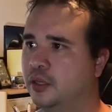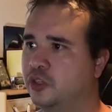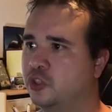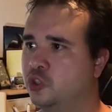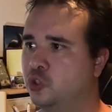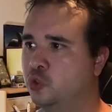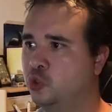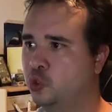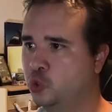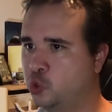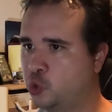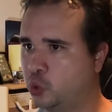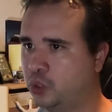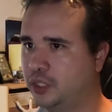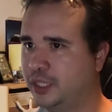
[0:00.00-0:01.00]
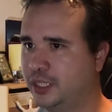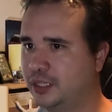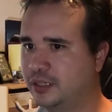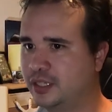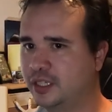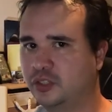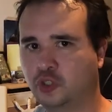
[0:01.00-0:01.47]
you usually
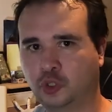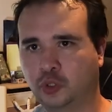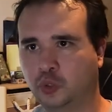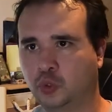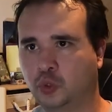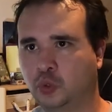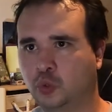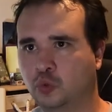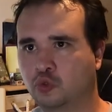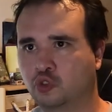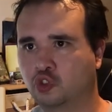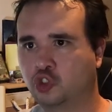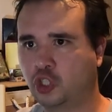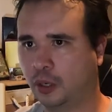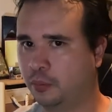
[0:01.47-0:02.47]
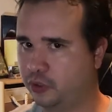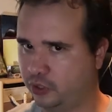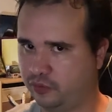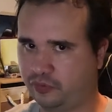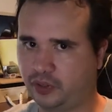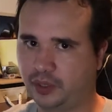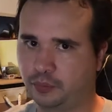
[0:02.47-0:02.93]
need to double your
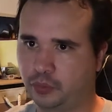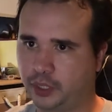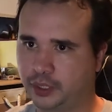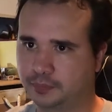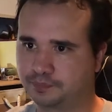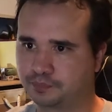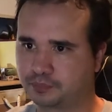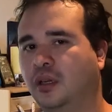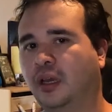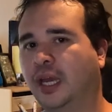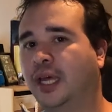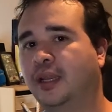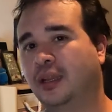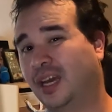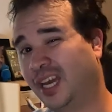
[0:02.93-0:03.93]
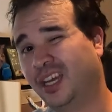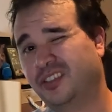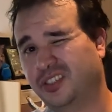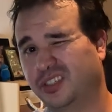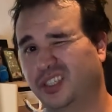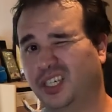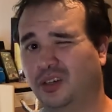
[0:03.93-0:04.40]
frame rate. And I had
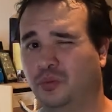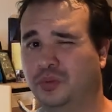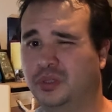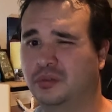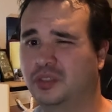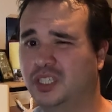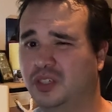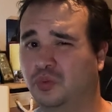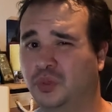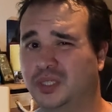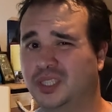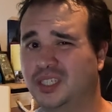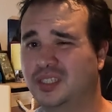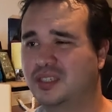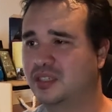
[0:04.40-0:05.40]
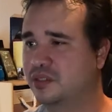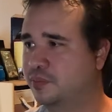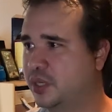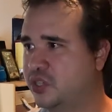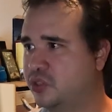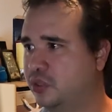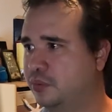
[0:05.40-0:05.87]
to deal with this,
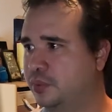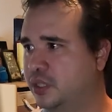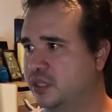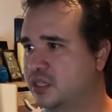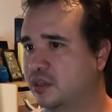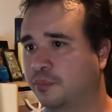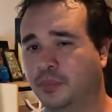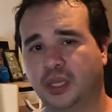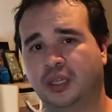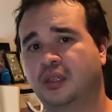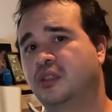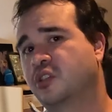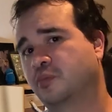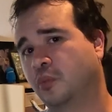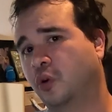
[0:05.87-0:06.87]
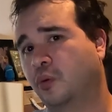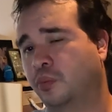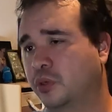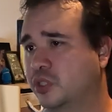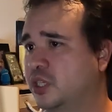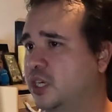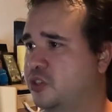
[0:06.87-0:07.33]
especially because I've been in small
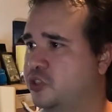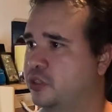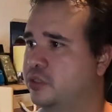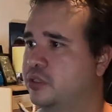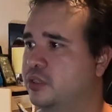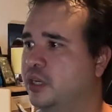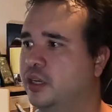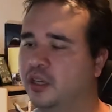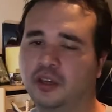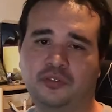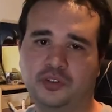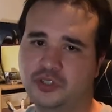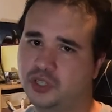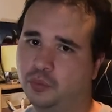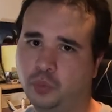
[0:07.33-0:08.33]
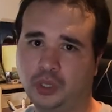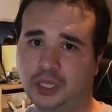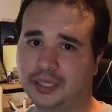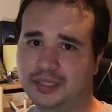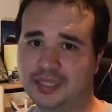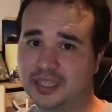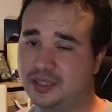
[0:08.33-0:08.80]
productions. If you're someone
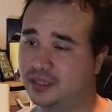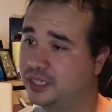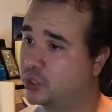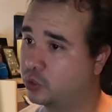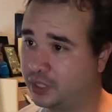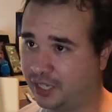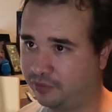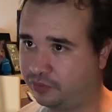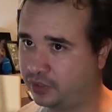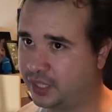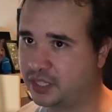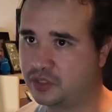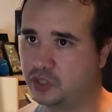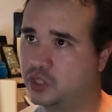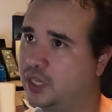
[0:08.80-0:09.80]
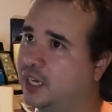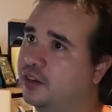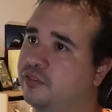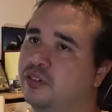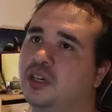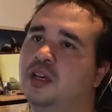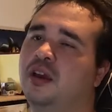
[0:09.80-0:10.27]
like Disney or Netflix, you
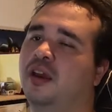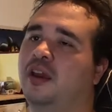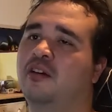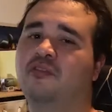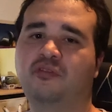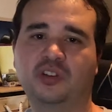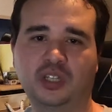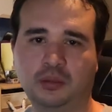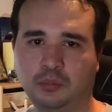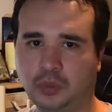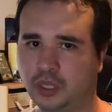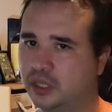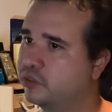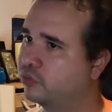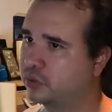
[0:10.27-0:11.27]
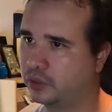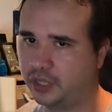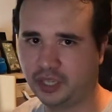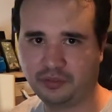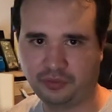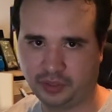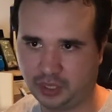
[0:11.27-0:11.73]
have infinite money for
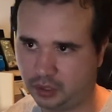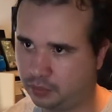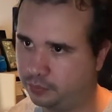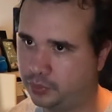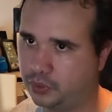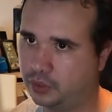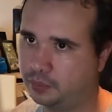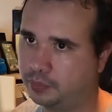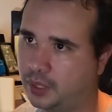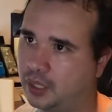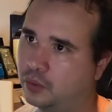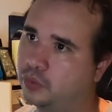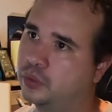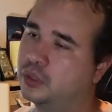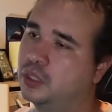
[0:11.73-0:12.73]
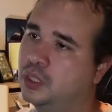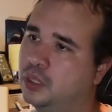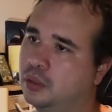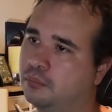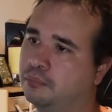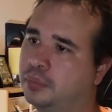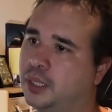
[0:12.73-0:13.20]
infinite computer power.
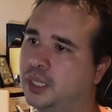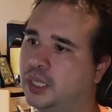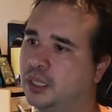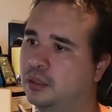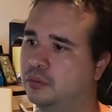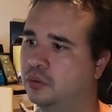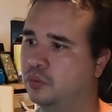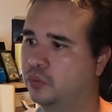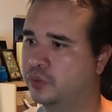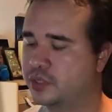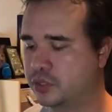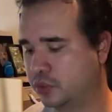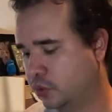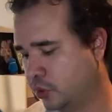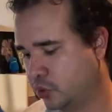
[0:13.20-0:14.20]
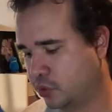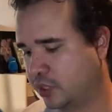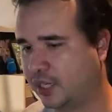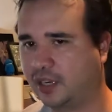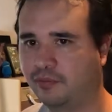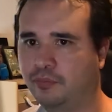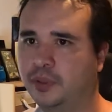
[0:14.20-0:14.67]
But the studios that
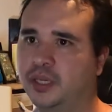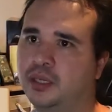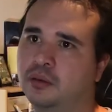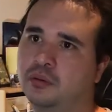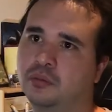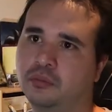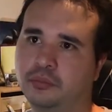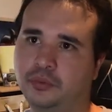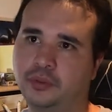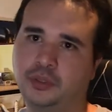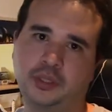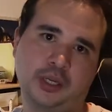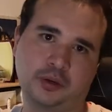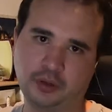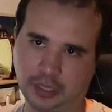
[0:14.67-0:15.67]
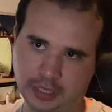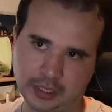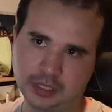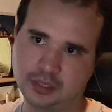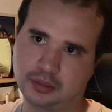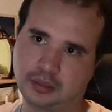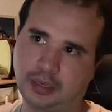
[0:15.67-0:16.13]
I've been, there
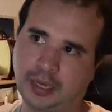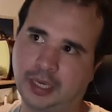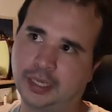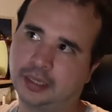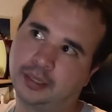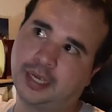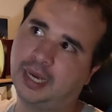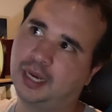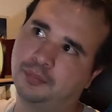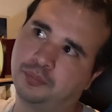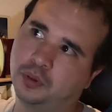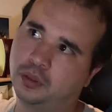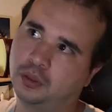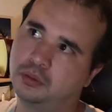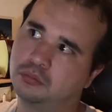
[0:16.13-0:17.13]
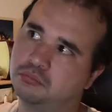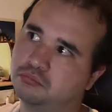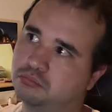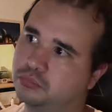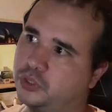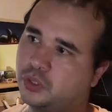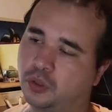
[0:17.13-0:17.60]
is a cap on,